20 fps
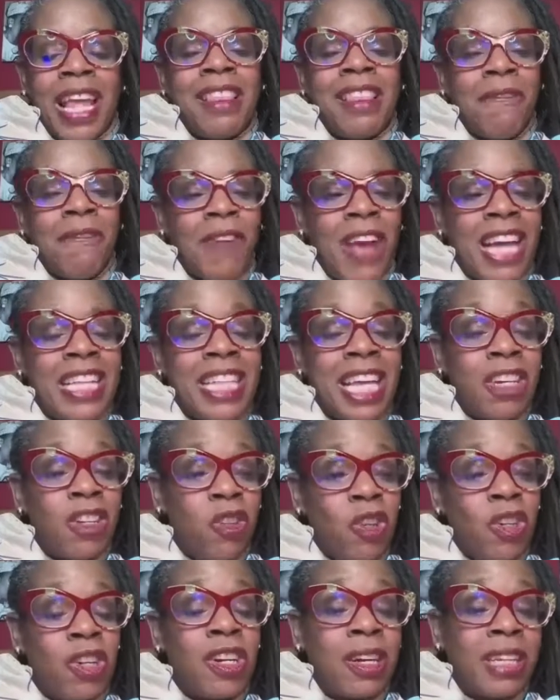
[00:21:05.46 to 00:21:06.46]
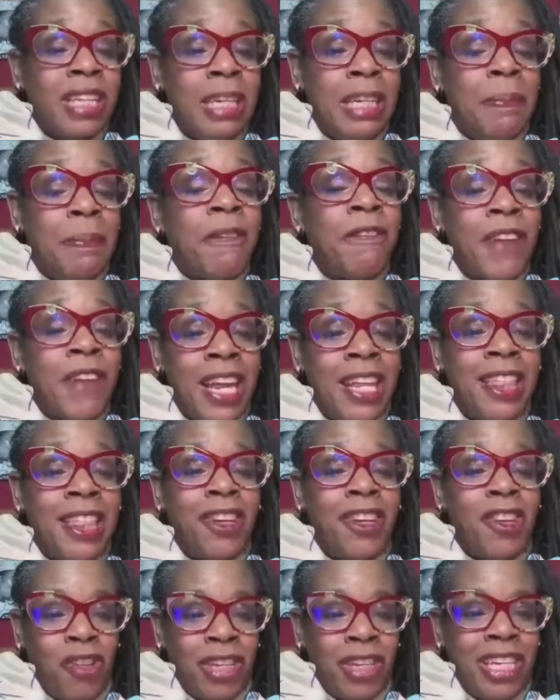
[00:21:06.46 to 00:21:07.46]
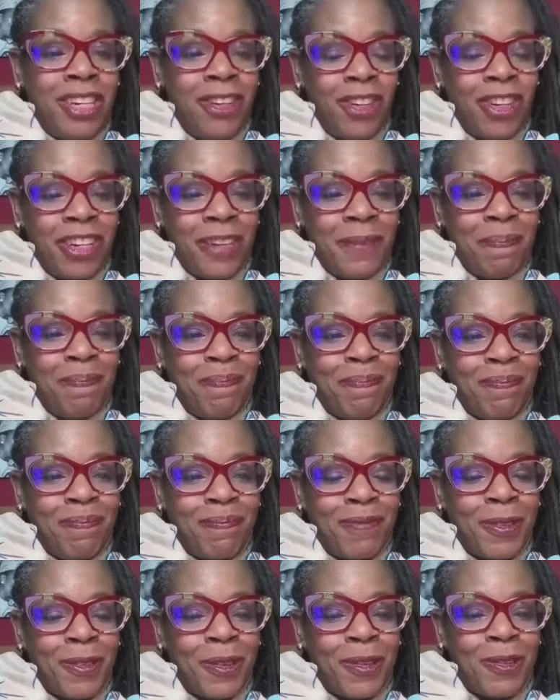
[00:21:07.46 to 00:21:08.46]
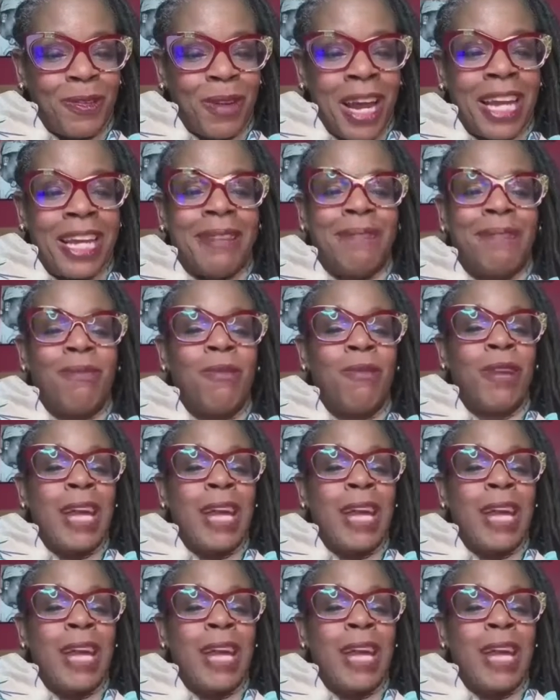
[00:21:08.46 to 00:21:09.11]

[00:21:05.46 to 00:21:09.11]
The fact that you took a leap of faith in your leadership, right?